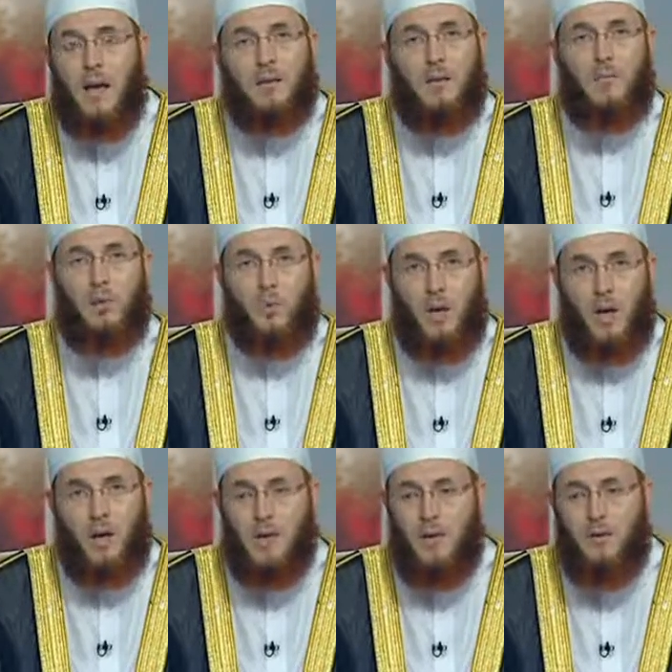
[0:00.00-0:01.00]
ask him to
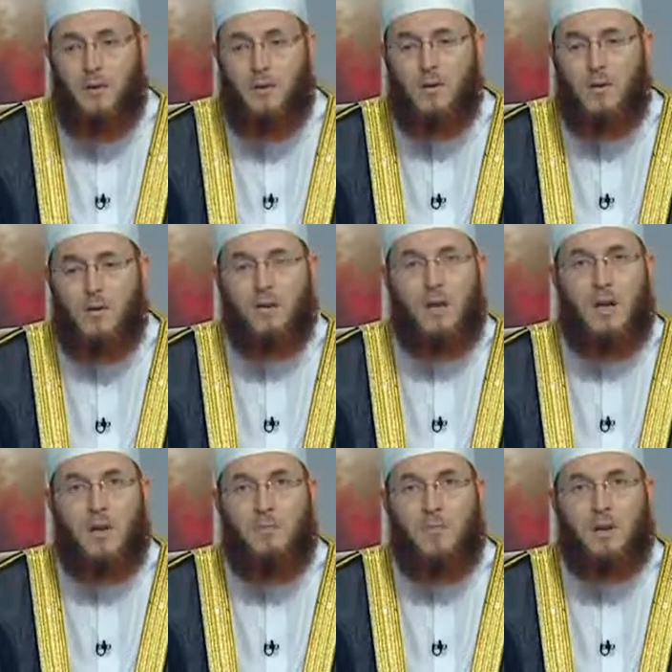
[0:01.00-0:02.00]
pray. Even though his
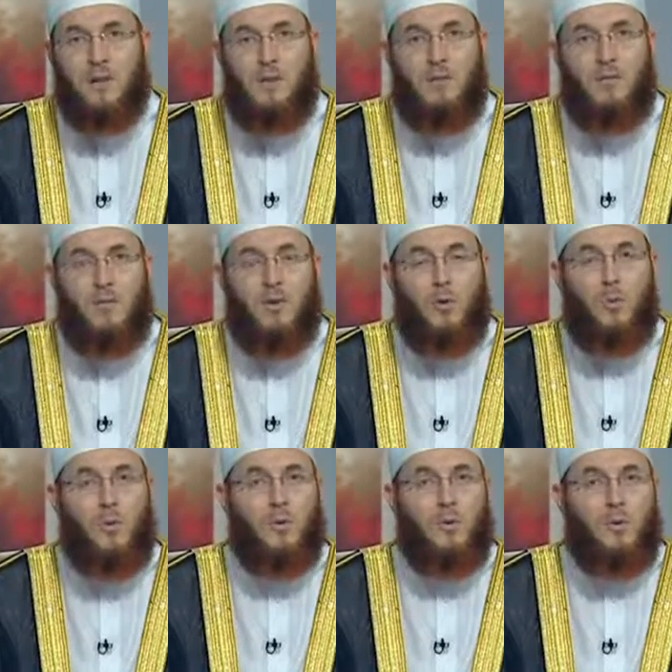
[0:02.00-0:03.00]
house would
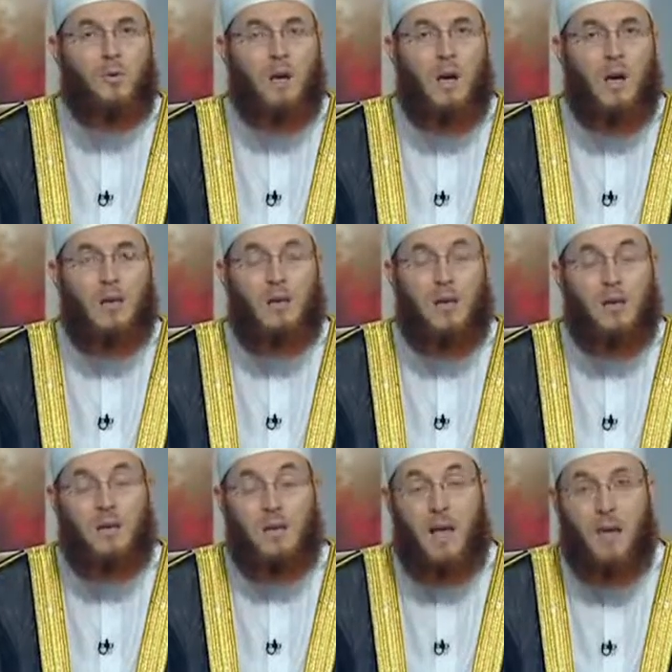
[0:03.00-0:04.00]
open
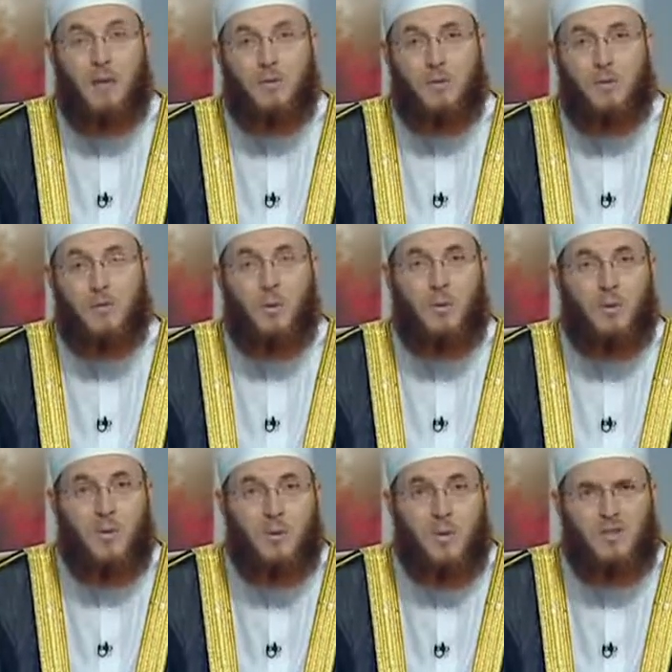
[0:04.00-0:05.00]

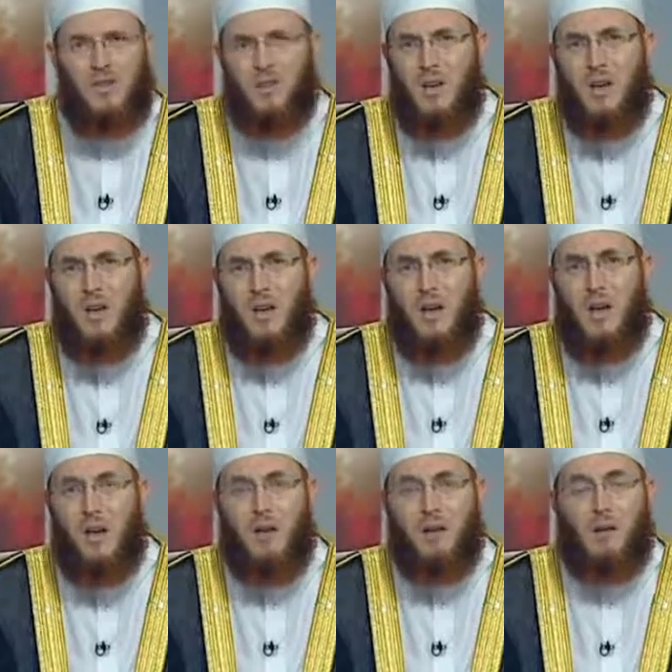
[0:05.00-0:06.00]
to the masjid,
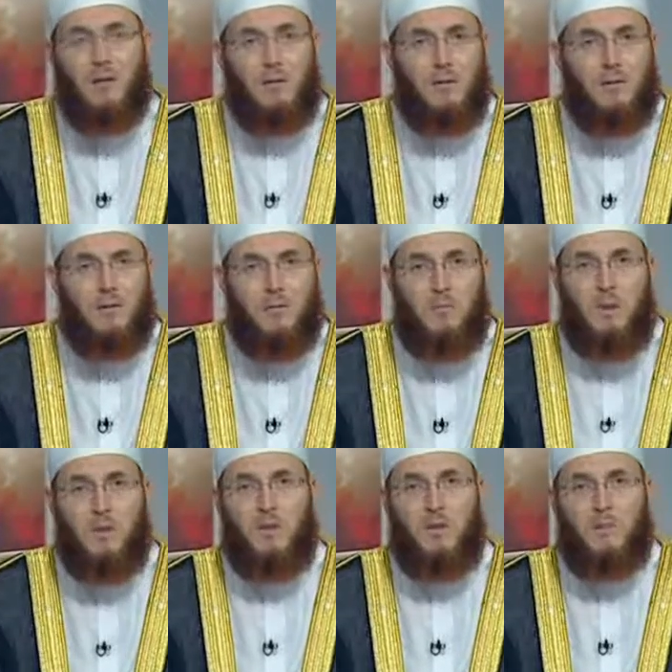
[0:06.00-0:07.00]
right across
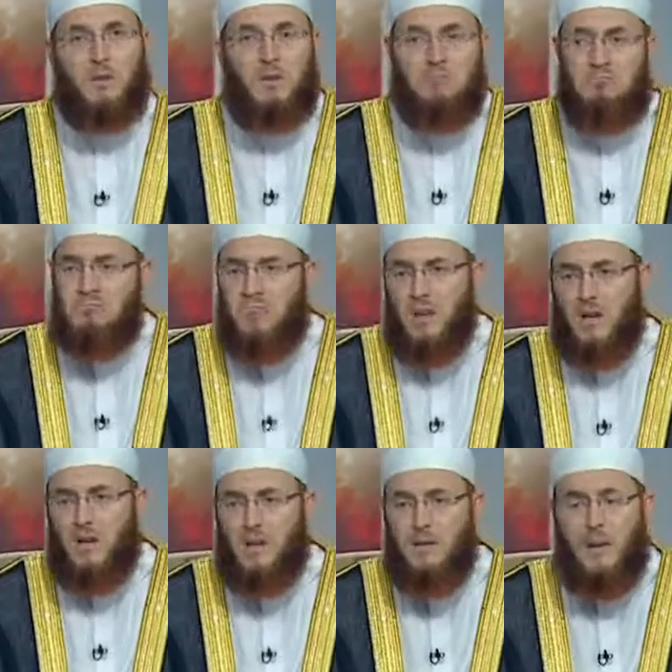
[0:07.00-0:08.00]
from the masjid. But
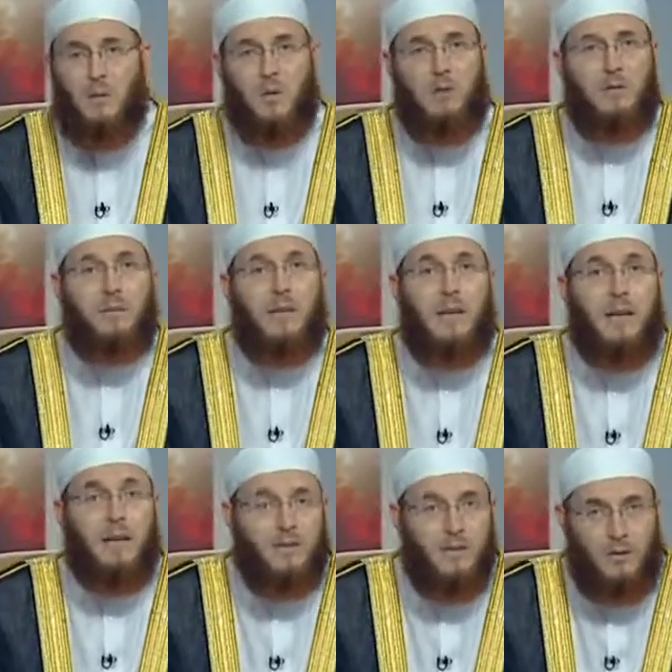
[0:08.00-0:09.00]
the family was
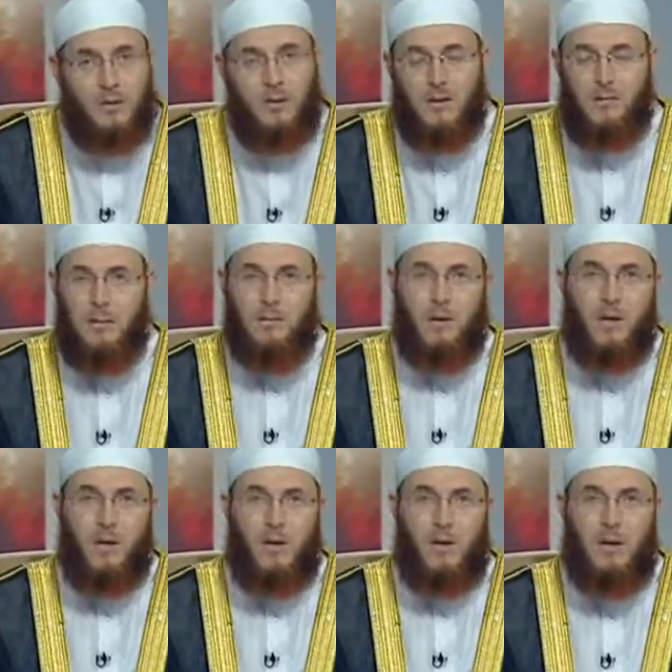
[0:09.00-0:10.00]
negligent of the prayer.